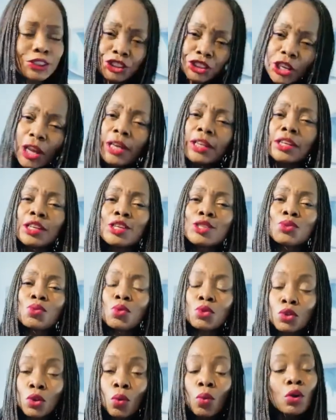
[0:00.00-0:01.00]
the Chinese
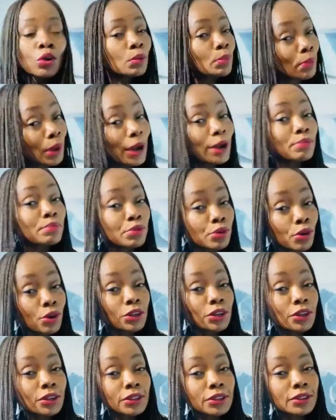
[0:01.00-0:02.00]
would not want to buy a
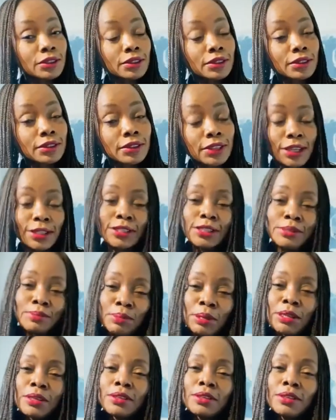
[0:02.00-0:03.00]
product that is
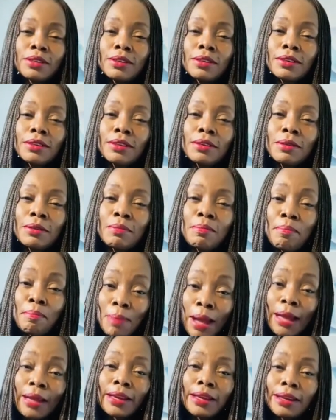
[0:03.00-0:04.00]
being
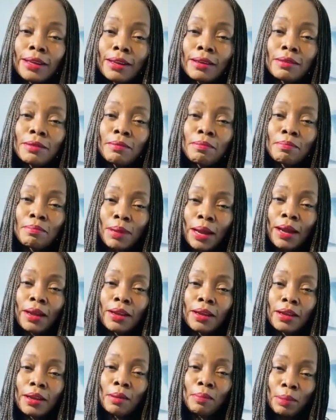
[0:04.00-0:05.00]
marketed by
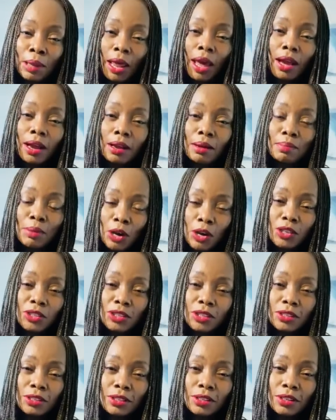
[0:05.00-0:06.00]
a black
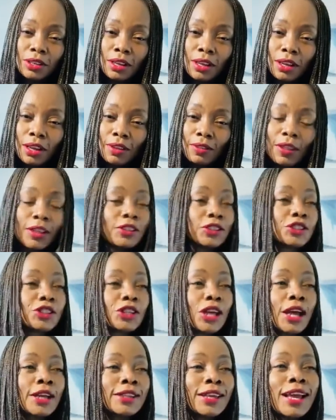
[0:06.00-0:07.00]
person? That is,
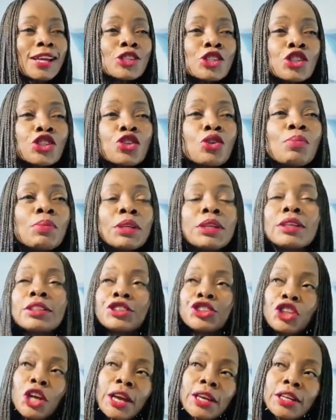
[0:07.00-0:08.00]
are uh, they assuming the
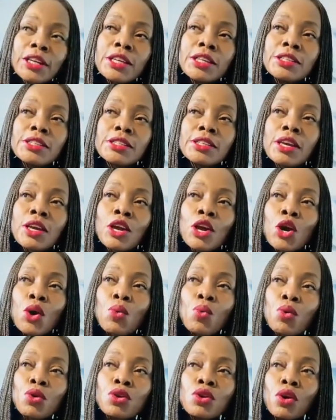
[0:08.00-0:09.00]
Chinese
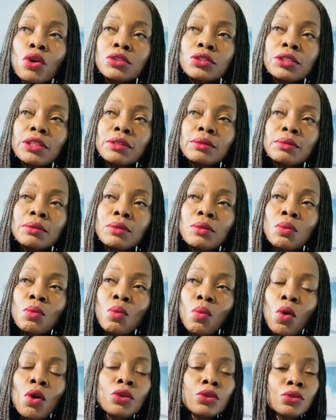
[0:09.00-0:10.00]
would not
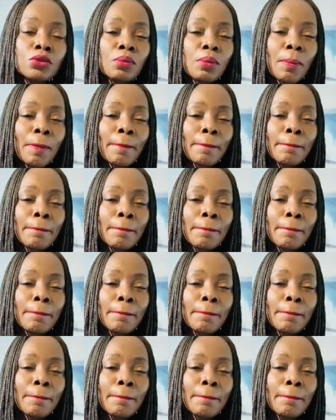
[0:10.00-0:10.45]
want to